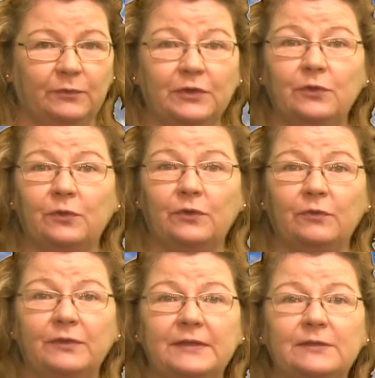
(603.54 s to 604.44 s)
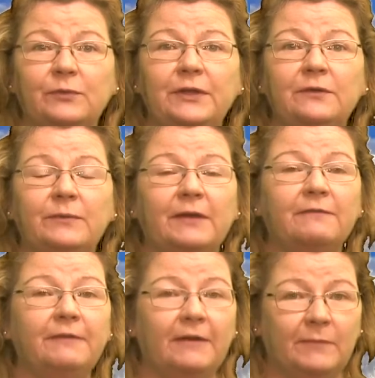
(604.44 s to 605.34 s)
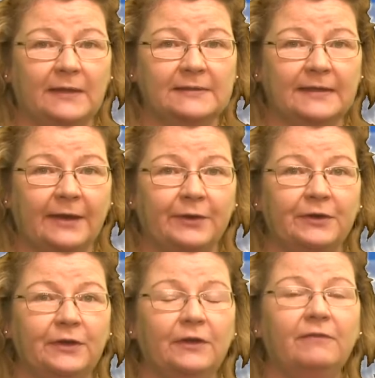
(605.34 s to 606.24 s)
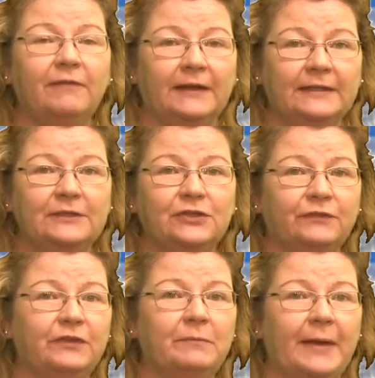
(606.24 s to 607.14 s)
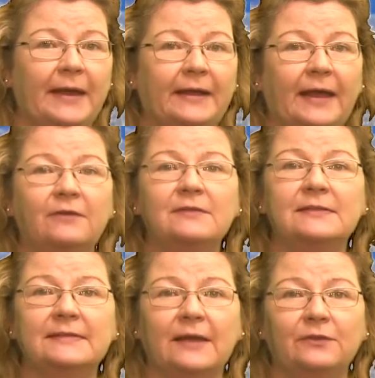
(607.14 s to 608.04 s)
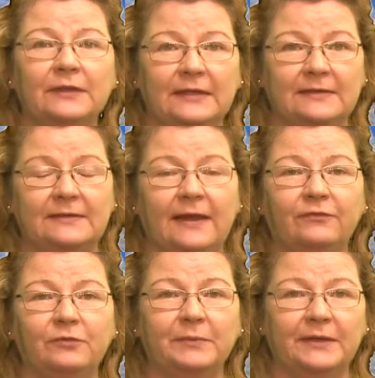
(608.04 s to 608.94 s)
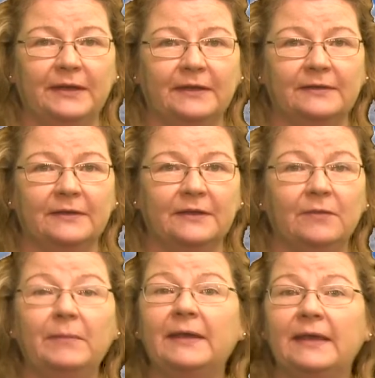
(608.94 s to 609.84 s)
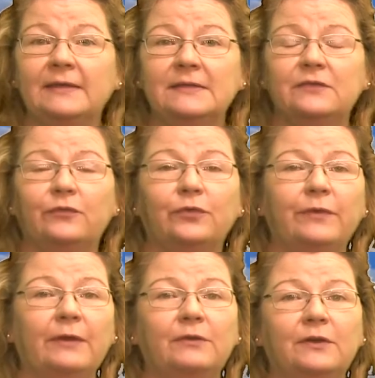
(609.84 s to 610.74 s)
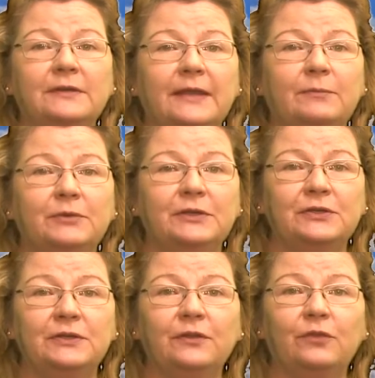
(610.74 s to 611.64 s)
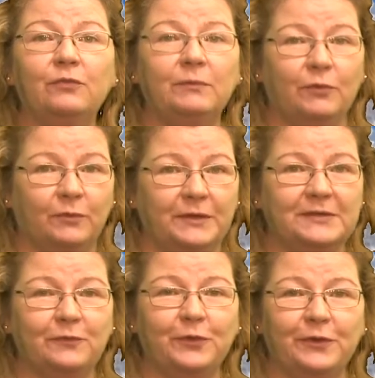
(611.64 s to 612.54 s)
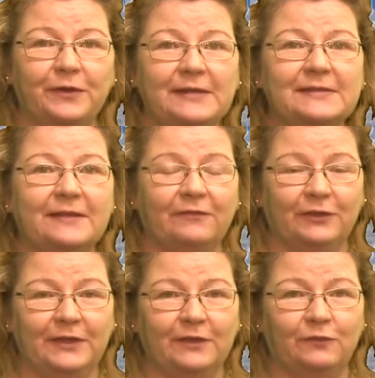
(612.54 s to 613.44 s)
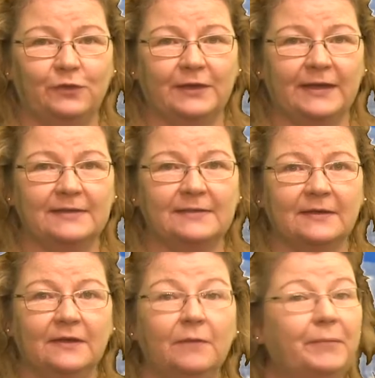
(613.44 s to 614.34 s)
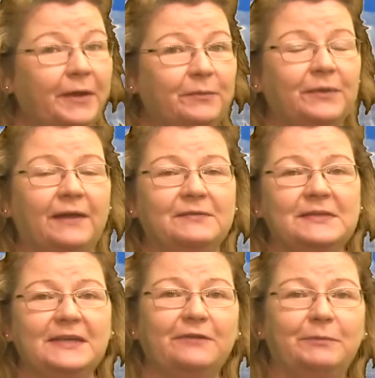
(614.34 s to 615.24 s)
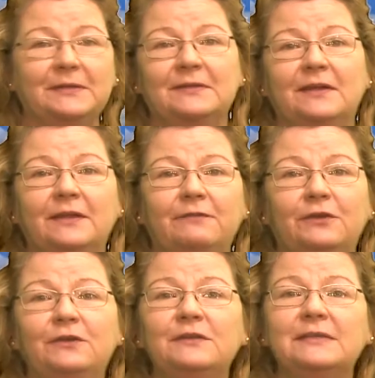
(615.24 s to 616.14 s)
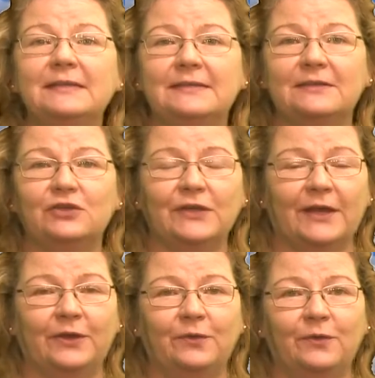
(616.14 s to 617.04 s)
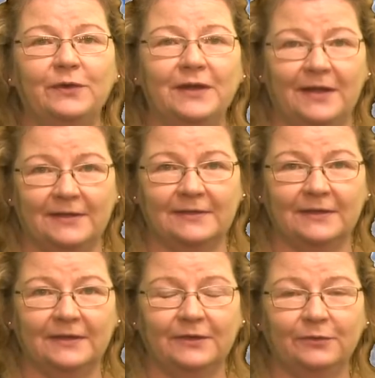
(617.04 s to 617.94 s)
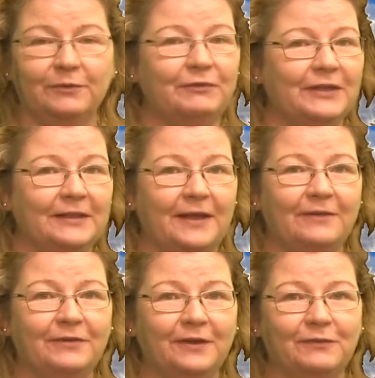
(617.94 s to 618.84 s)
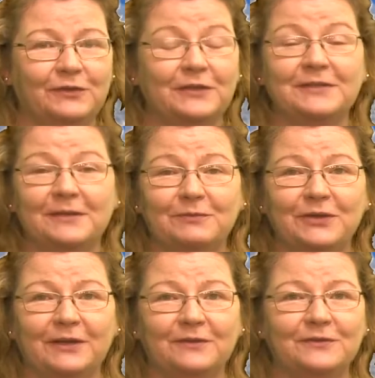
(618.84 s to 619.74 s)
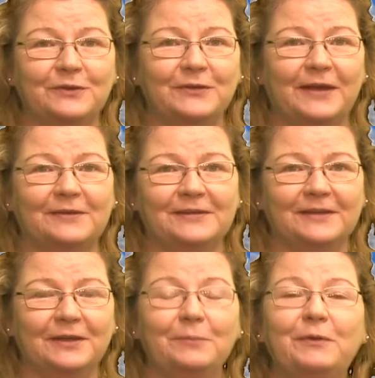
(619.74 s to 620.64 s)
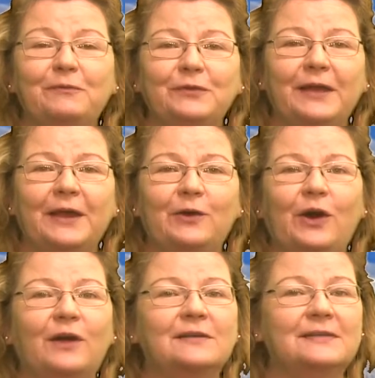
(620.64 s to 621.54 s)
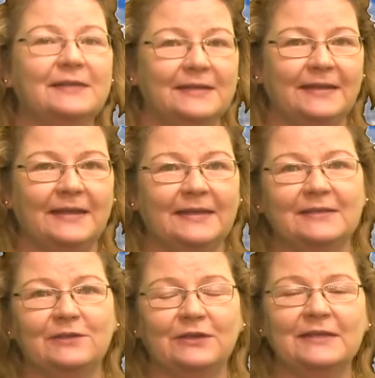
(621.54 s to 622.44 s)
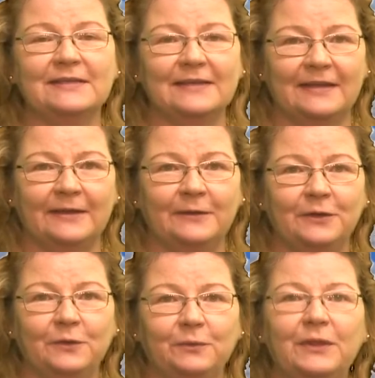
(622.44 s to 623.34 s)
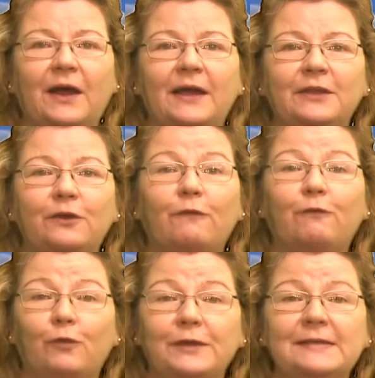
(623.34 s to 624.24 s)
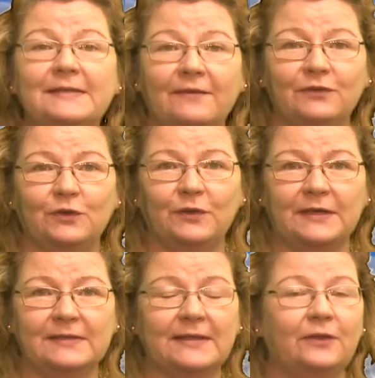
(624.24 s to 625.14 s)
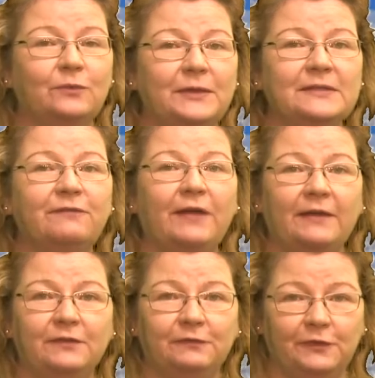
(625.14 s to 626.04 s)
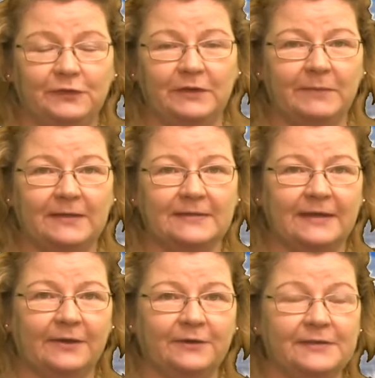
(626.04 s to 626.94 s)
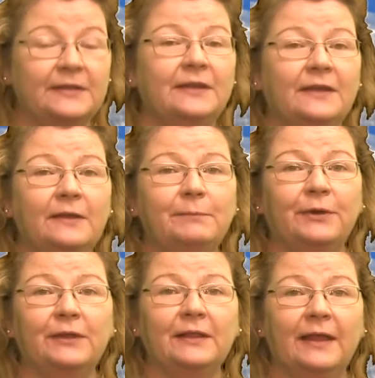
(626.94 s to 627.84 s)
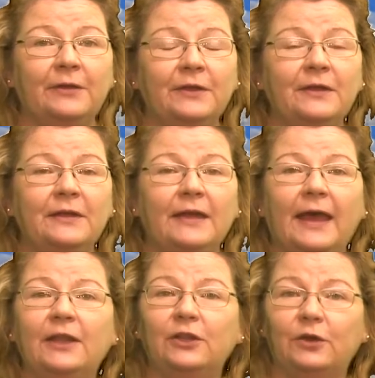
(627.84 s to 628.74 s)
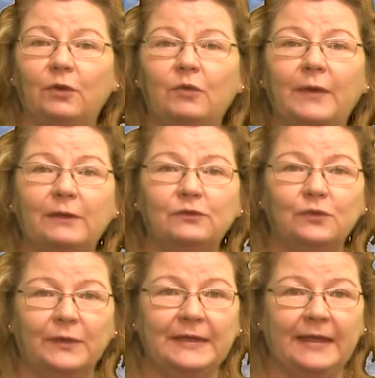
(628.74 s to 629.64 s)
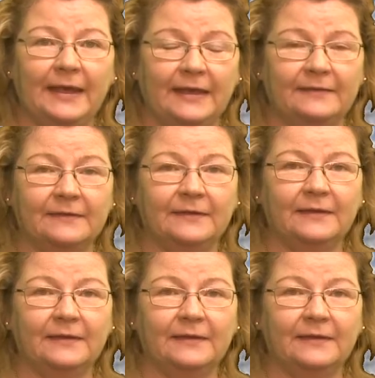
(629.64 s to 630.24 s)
with the north-northeast wind around 5 miles an hour, finally shifting back out of the southeast after midnight. My guess is for Groundhog Day prediction, 3 more weeks of winter is definitely in the forecast. But we'll have to see if Puxatawny Phil sees his shadow or not. Riveting live coverage on some channels, no doubt. But for now, our Sunday is looking sunny with a high near 47 degrees, south winds 5 to 15 miles an hour. Sunday night, partly cloudy and a low around 28.